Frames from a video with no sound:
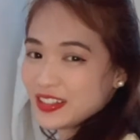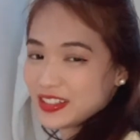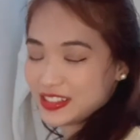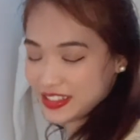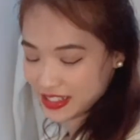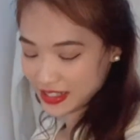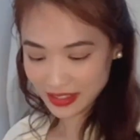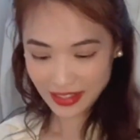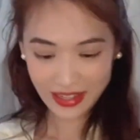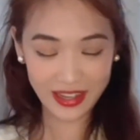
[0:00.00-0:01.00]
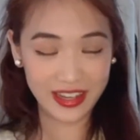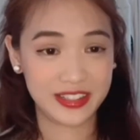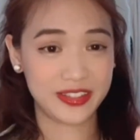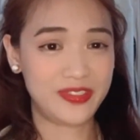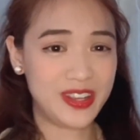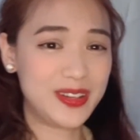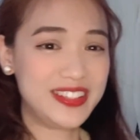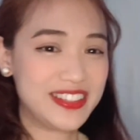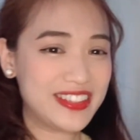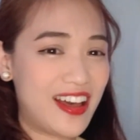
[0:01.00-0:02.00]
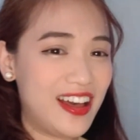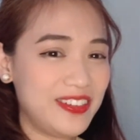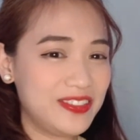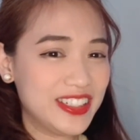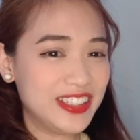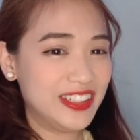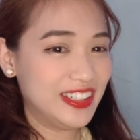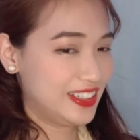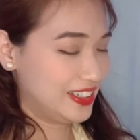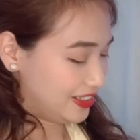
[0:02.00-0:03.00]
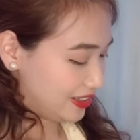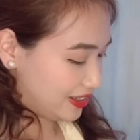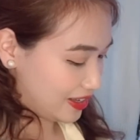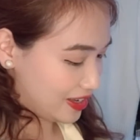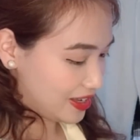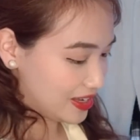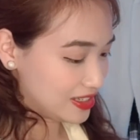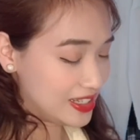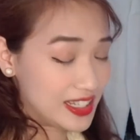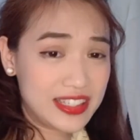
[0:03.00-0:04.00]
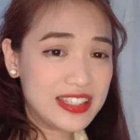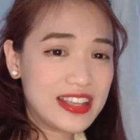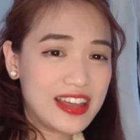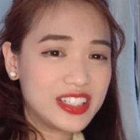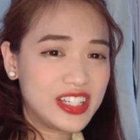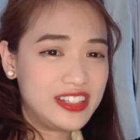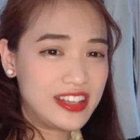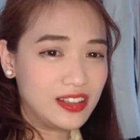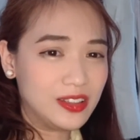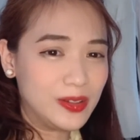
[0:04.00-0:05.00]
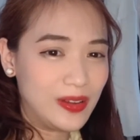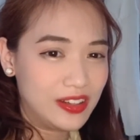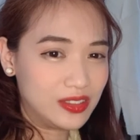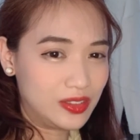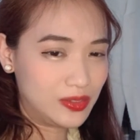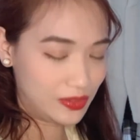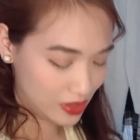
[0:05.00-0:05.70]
good deal. It's very soft, and this is actually yellow. I don't know if you